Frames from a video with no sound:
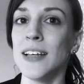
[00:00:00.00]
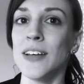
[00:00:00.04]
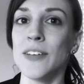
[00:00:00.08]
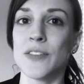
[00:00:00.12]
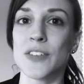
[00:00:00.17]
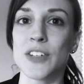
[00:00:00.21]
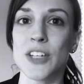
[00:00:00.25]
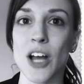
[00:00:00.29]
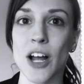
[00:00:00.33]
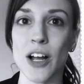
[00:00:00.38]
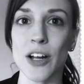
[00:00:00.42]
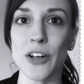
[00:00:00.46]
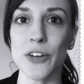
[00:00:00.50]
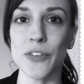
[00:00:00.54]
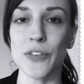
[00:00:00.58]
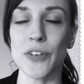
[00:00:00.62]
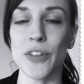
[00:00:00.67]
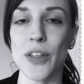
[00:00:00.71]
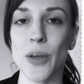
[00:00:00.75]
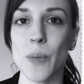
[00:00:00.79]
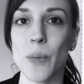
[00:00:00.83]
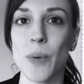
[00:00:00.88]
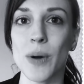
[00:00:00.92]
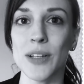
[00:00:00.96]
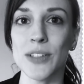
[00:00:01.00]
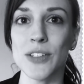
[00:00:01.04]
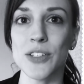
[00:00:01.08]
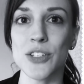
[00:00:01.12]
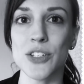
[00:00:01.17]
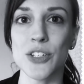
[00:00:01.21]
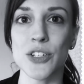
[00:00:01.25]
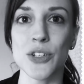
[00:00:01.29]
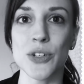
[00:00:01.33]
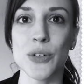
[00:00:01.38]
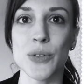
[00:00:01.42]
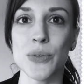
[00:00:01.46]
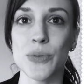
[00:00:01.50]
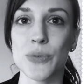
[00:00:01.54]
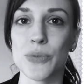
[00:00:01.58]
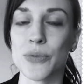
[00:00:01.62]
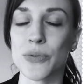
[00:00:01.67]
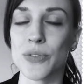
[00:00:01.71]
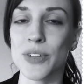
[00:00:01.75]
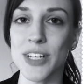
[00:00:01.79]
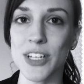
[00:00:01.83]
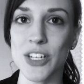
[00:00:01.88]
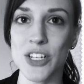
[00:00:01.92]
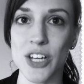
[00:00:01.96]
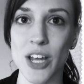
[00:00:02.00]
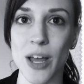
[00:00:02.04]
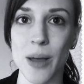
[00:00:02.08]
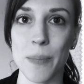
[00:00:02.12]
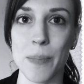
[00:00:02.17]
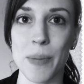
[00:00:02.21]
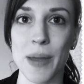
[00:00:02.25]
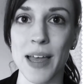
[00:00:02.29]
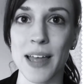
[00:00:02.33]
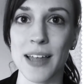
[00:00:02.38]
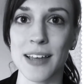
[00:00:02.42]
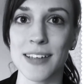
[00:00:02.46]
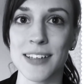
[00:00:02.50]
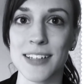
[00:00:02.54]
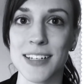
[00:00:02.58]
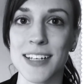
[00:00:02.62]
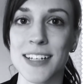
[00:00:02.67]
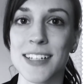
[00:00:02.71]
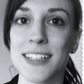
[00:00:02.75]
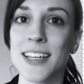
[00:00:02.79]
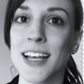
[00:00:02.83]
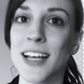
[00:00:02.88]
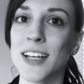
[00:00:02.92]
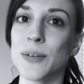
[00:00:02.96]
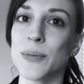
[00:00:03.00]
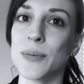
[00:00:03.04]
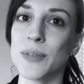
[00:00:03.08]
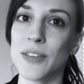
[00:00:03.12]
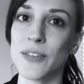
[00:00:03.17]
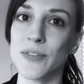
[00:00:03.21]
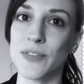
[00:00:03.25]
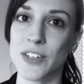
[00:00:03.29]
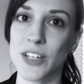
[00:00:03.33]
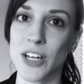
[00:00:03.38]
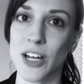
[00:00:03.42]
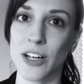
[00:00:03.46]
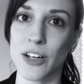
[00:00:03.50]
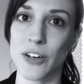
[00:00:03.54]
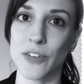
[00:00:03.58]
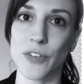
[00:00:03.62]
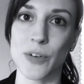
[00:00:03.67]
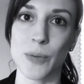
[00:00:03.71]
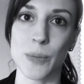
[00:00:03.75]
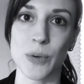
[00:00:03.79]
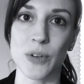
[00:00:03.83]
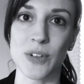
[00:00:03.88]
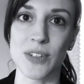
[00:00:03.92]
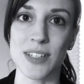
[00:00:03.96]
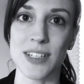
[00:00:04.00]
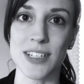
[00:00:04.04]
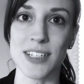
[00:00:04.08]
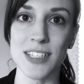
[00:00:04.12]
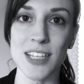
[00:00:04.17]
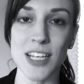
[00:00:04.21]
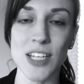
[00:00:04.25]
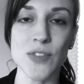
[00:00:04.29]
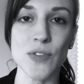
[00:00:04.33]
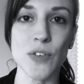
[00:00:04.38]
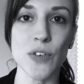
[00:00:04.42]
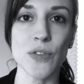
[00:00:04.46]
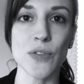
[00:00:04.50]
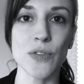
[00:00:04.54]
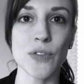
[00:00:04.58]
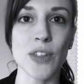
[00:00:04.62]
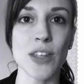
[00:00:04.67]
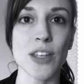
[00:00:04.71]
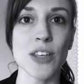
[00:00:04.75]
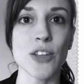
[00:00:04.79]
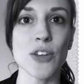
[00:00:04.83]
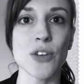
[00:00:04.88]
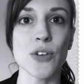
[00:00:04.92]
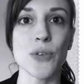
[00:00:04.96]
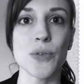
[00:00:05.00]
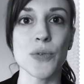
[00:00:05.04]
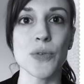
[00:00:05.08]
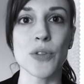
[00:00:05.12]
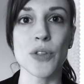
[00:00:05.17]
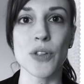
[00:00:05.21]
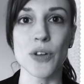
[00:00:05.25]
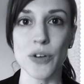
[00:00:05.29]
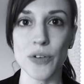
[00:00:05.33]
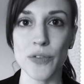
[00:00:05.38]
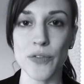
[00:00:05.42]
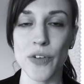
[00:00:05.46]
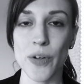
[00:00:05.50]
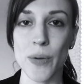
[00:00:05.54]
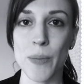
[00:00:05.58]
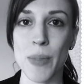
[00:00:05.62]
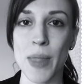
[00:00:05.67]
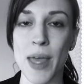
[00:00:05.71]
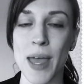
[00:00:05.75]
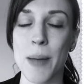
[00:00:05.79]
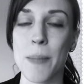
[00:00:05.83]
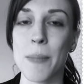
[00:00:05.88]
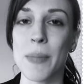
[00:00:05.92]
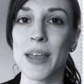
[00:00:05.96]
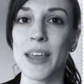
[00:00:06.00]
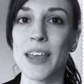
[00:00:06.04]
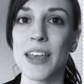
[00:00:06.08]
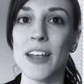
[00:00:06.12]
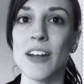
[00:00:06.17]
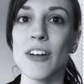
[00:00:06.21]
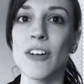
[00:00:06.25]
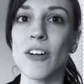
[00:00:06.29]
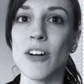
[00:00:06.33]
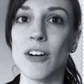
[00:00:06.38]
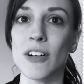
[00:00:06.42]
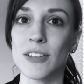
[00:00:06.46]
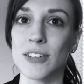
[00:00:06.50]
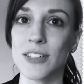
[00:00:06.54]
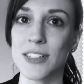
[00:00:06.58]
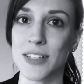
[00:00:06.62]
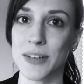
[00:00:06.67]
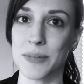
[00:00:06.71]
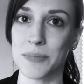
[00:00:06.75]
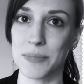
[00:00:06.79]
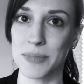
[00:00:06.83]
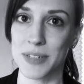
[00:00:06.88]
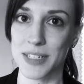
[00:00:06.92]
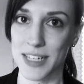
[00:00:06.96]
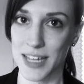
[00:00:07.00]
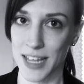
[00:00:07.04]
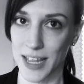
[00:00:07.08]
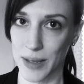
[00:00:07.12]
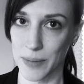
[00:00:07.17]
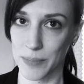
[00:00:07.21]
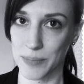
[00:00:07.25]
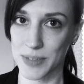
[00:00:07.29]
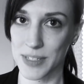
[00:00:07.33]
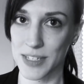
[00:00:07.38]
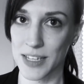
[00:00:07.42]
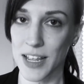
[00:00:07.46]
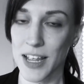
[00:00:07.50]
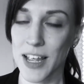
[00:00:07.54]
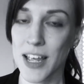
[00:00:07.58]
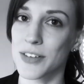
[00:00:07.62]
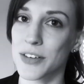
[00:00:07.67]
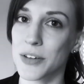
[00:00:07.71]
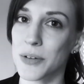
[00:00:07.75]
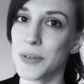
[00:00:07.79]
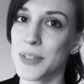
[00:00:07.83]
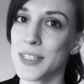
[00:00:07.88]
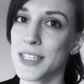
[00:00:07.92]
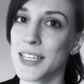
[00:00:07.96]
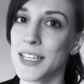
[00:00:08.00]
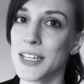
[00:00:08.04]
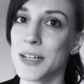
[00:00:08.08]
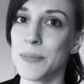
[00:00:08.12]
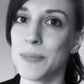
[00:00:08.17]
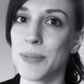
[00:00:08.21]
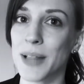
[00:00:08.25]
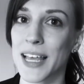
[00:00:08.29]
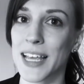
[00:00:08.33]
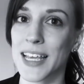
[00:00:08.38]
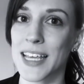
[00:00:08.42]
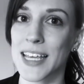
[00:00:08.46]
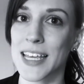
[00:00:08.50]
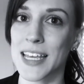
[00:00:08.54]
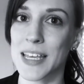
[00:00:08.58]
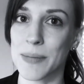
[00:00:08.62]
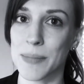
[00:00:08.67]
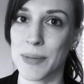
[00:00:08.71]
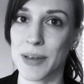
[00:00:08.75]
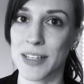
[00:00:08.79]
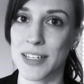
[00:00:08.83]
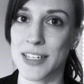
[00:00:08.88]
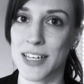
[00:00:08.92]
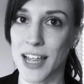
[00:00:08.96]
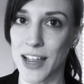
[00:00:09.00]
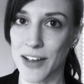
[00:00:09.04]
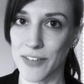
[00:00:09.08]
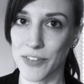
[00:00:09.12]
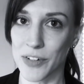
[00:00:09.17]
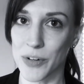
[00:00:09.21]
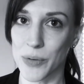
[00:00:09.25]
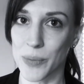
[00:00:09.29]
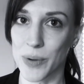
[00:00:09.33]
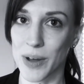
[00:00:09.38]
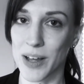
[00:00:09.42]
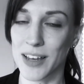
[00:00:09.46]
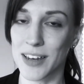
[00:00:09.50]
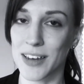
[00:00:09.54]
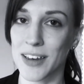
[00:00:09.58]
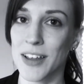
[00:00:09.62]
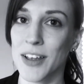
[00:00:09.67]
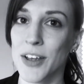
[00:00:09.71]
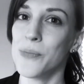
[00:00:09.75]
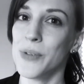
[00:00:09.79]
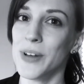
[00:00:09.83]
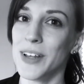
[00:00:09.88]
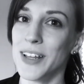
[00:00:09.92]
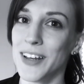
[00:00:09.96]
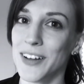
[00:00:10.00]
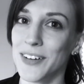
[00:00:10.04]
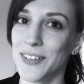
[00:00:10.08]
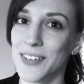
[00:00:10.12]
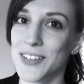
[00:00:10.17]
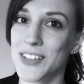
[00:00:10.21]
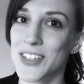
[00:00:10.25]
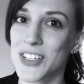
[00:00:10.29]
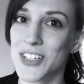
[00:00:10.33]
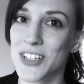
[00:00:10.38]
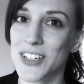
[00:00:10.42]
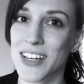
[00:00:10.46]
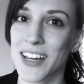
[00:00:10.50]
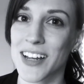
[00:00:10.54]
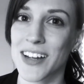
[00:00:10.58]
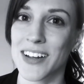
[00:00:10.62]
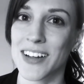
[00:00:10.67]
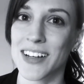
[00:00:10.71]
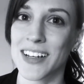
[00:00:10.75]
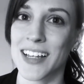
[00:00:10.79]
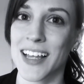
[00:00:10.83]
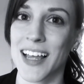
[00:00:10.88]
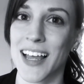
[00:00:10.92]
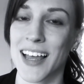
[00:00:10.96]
photographer that wants to reach up and connect with the photographer more successful than you, learn from them, here are some tips. Don't send a blanket email to everyone. We know it's generic